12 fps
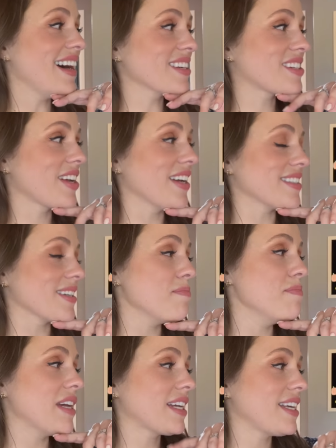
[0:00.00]
She has a
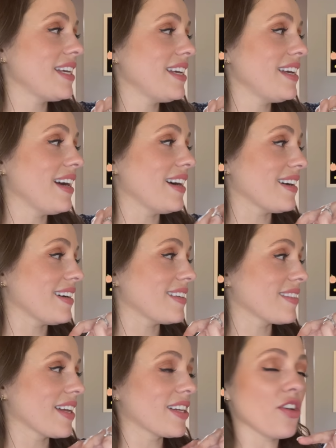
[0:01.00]
Mickey
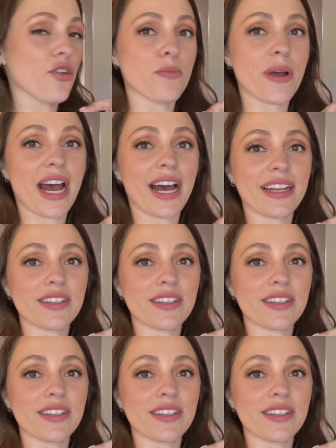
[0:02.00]
like notepad,